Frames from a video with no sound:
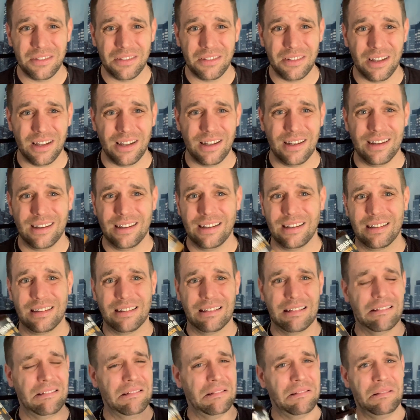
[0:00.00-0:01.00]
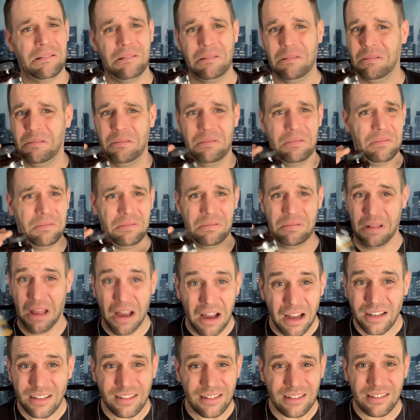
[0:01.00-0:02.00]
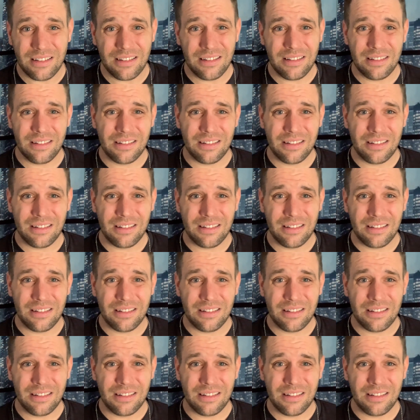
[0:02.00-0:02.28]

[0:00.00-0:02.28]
Like, none?